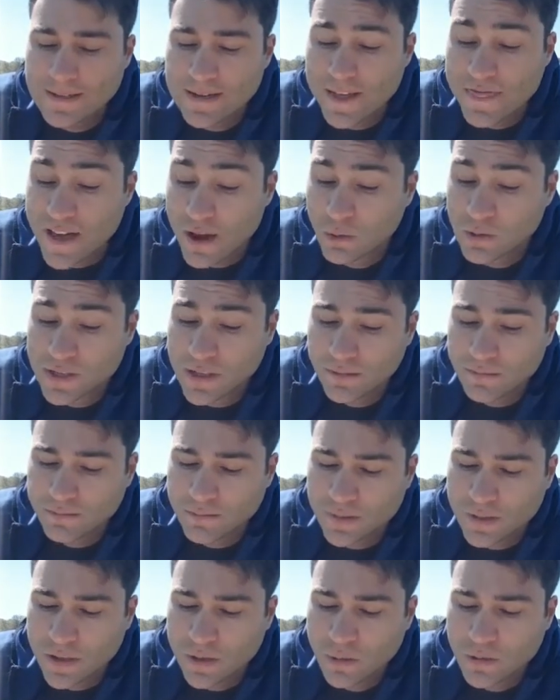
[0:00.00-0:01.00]
And that was it.
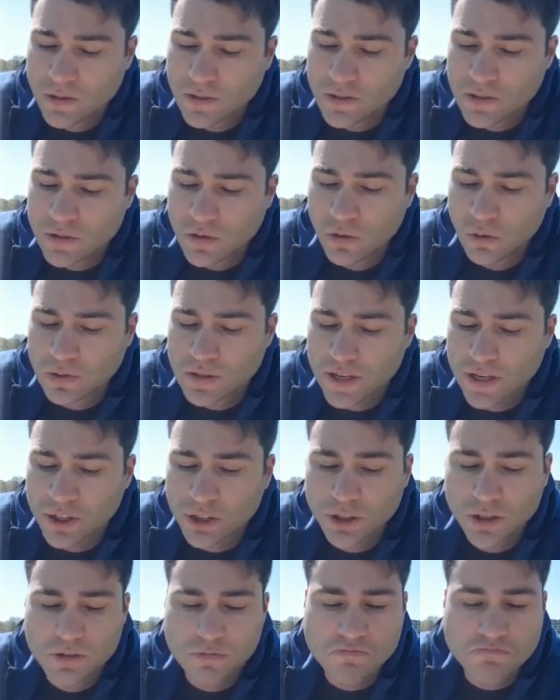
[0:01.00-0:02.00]
It was a cool
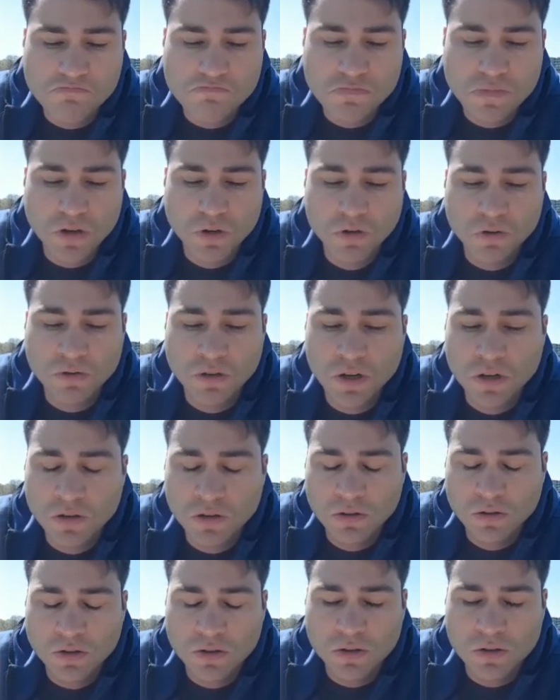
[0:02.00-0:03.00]
session,
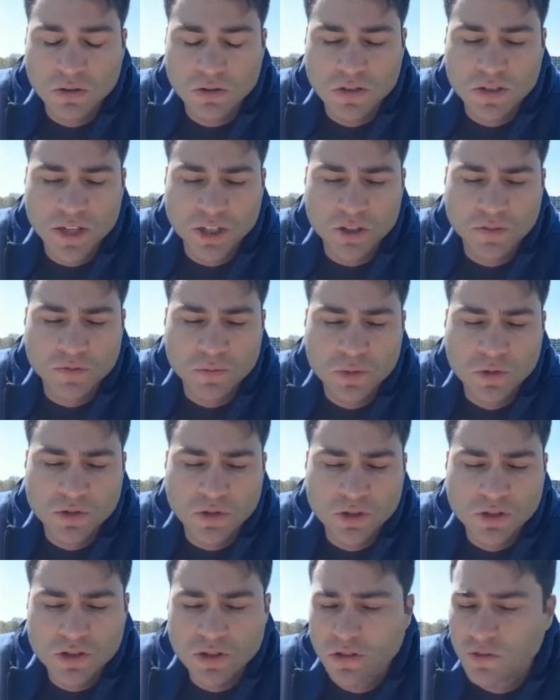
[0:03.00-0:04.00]
good session from
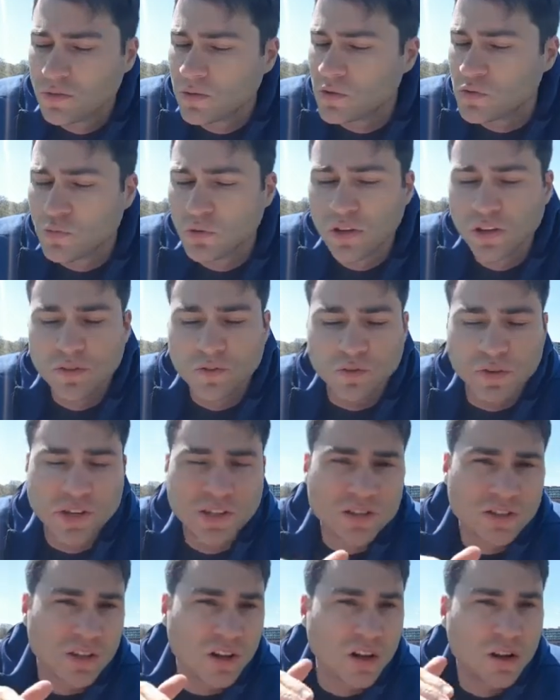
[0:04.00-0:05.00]
Susan. It was really a
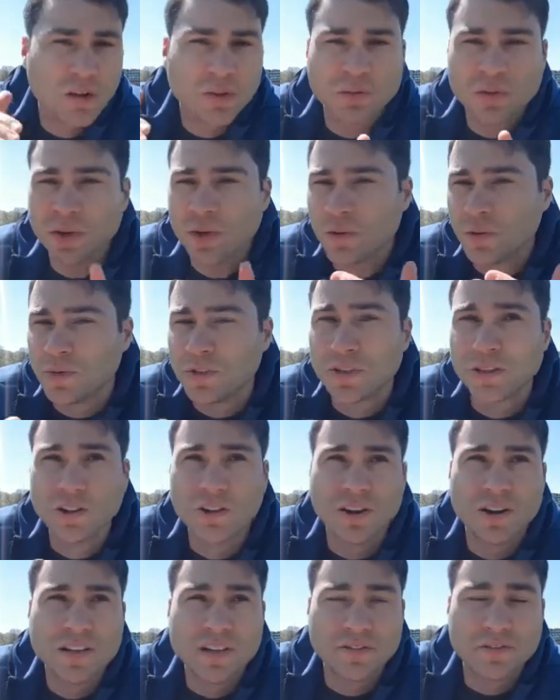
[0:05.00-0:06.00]
freestyle. We did a
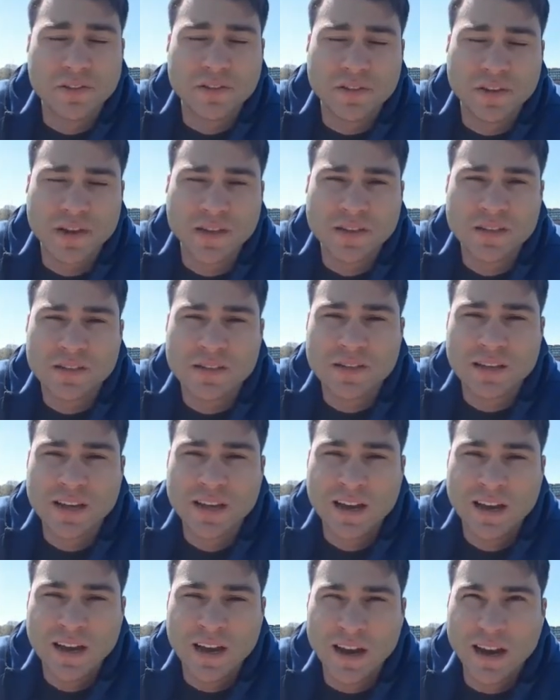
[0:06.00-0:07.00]
lot of different things.
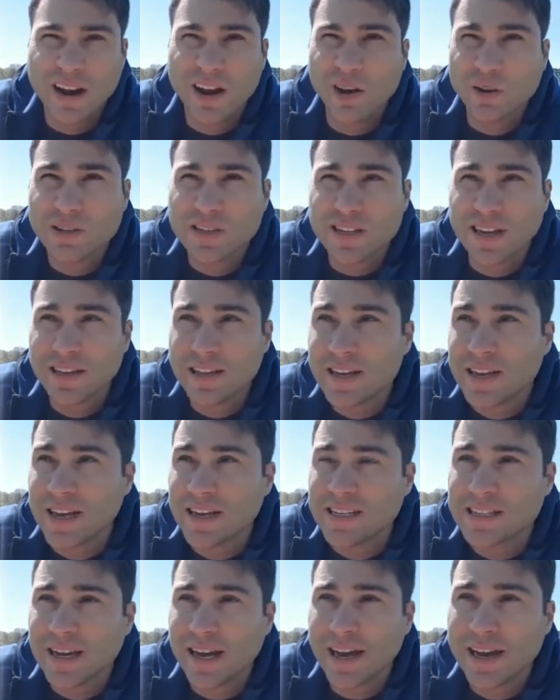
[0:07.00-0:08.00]
And I would say the
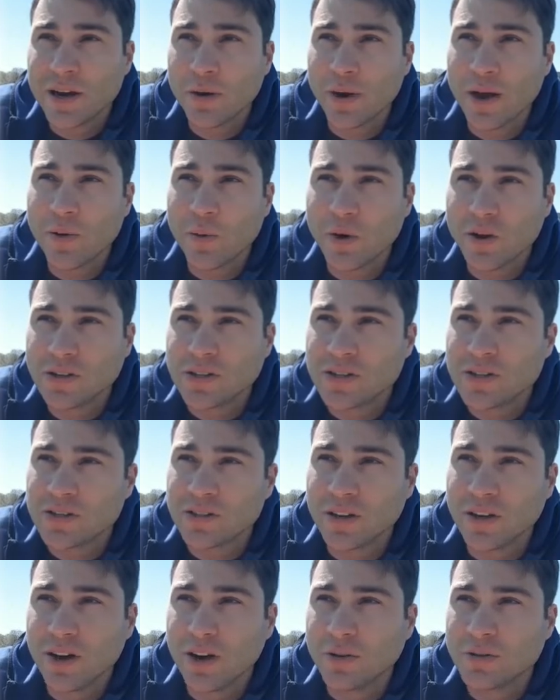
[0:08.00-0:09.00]
key takeaway
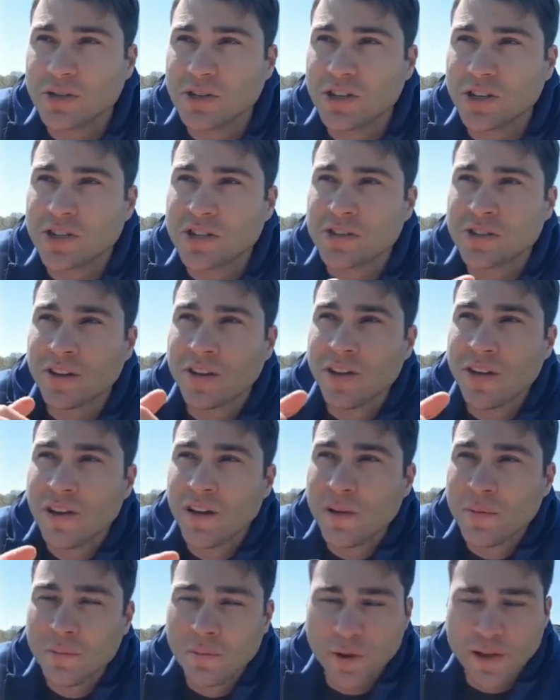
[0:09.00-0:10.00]
was, just
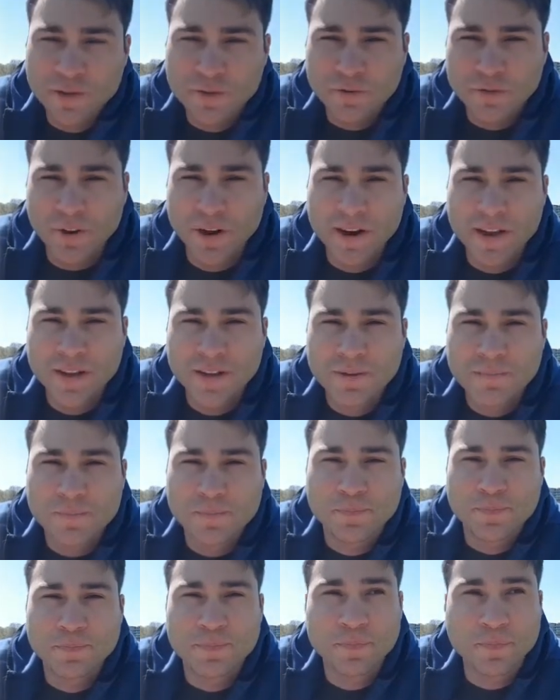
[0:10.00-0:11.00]
be free
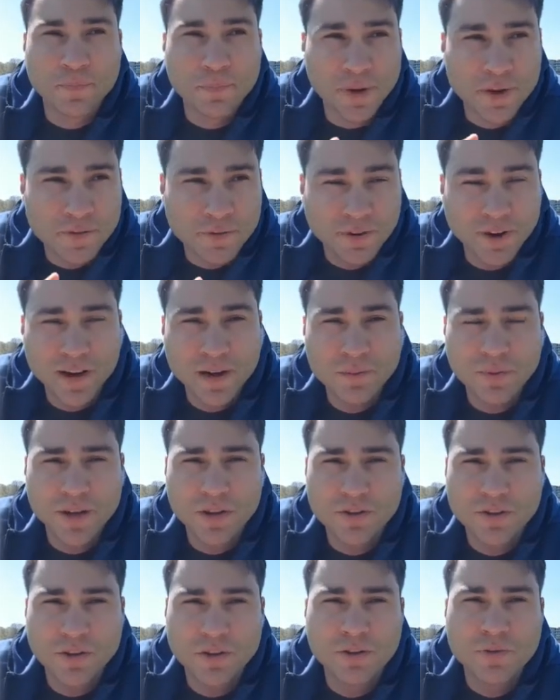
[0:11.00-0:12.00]
to be
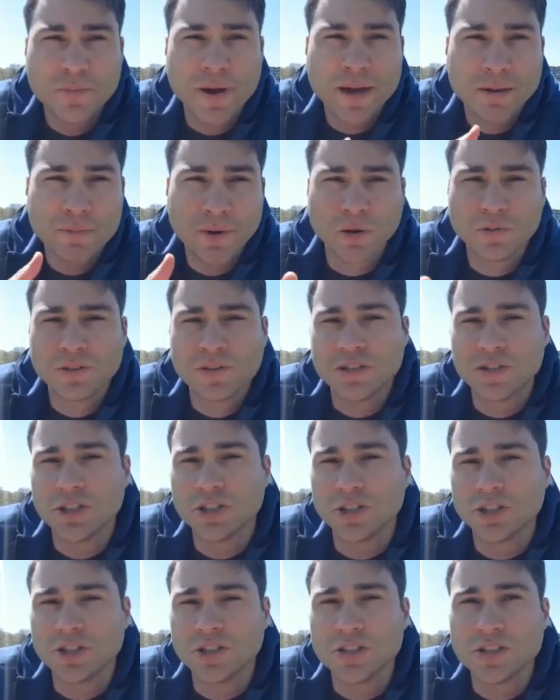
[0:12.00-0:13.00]
you, make bold
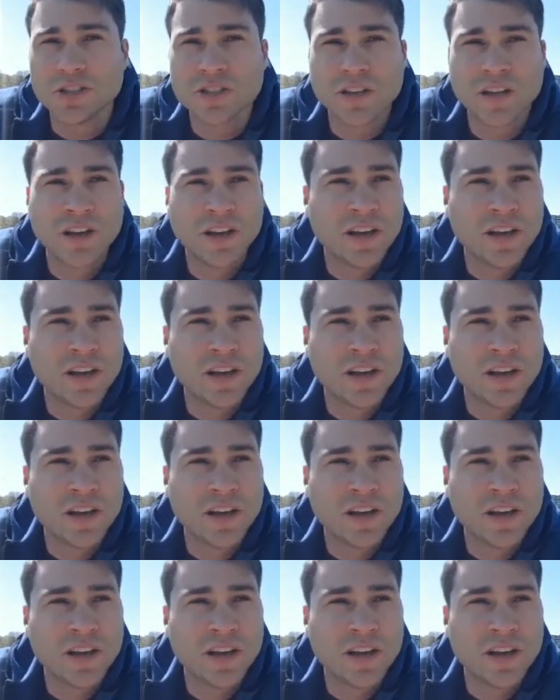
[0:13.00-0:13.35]
decisions.